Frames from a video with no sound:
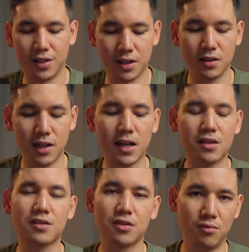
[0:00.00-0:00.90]
didn't
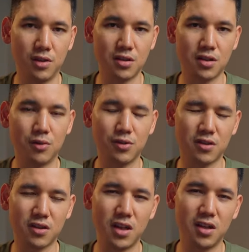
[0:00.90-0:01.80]
like so much, I
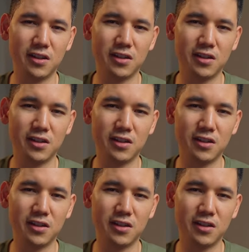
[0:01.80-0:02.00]
would say.